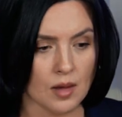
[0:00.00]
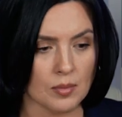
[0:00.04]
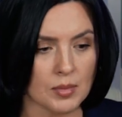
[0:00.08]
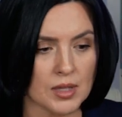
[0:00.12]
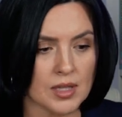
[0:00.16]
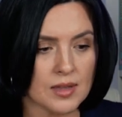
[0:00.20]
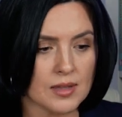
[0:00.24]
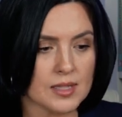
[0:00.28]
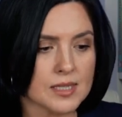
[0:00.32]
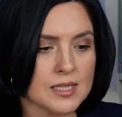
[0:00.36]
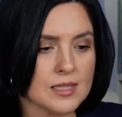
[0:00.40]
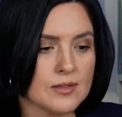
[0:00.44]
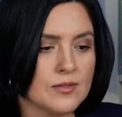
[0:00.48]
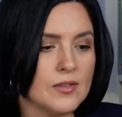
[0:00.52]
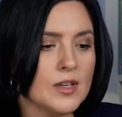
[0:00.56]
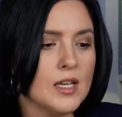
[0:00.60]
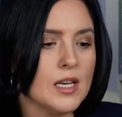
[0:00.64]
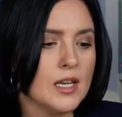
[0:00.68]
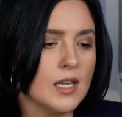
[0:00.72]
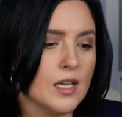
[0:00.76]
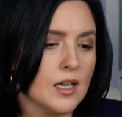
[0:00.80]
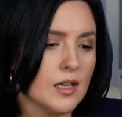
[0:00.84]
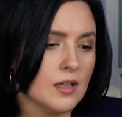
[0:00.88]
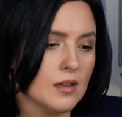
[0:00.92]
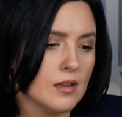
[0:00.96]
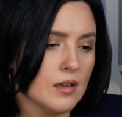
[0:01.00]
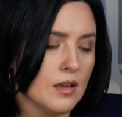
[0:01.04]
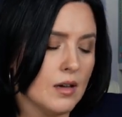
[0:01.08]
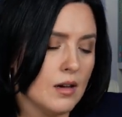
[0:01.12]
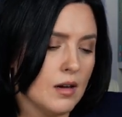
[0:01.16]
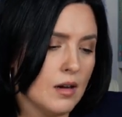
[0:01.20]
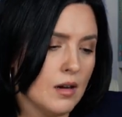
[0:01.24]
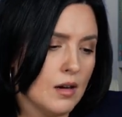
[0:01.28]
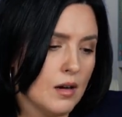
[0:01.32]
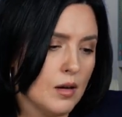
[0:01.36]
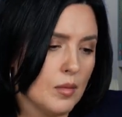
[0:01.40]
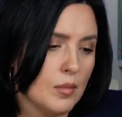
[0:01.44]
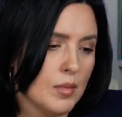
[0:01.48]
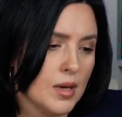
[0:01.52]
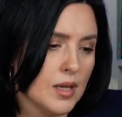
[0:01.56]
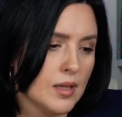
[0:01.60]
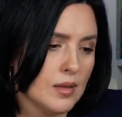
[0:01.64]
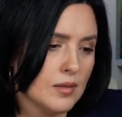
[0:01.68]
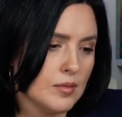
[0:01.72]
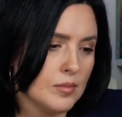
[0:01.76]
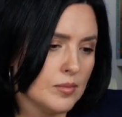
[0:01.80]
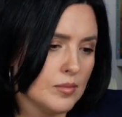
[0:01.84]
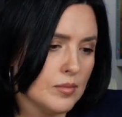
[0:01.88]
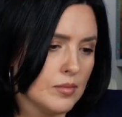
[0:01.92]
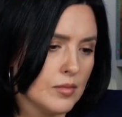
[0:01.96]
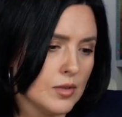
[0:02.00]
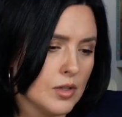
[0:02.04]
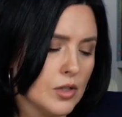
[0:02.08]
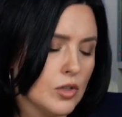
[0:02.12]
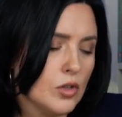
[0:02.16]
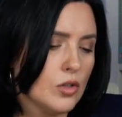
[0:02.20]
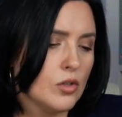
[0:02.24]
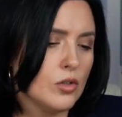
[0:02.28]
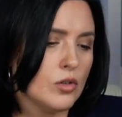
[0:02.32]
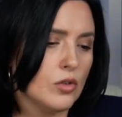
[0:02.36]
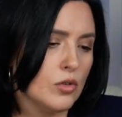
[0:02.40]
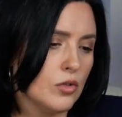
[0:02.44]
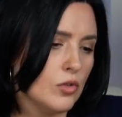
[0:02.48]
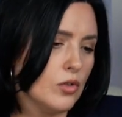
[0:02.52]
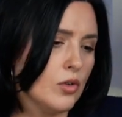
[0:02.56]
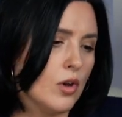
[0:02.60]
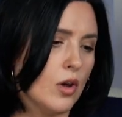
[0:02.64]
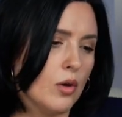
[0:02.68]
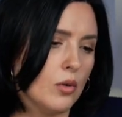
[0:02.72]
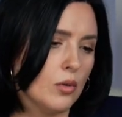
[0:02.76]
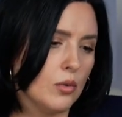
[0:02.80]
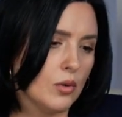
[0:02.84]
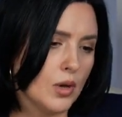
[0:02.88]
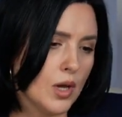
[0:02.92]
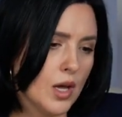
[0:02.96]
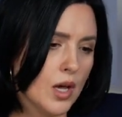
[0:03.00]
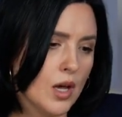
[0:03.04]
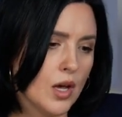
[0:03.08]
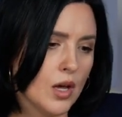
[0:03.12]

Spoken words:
I mean, the civilian and you know